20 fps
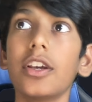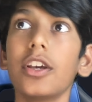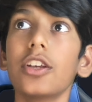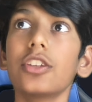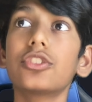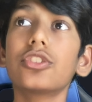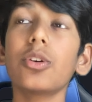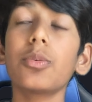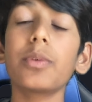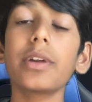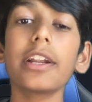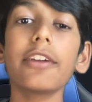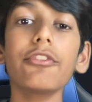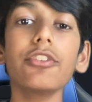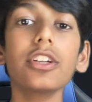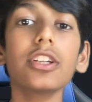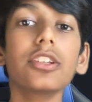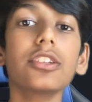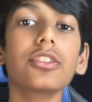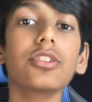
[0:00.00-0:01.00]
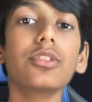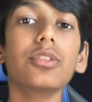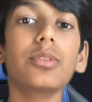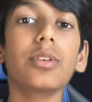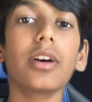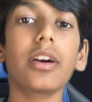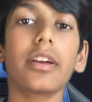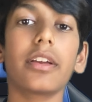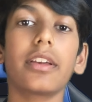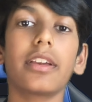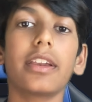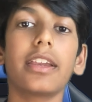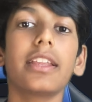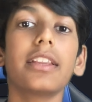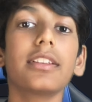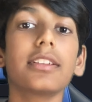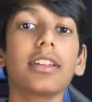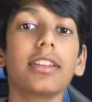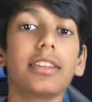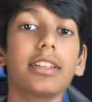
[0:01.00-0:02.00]
So whenever you,
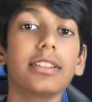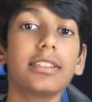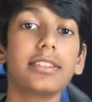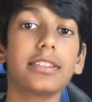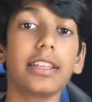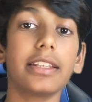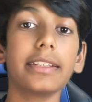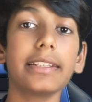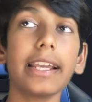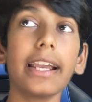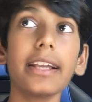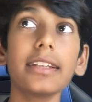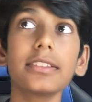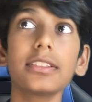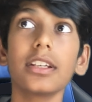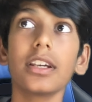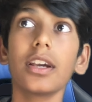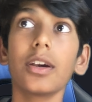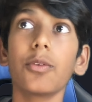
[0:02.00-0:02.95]
in this syntax,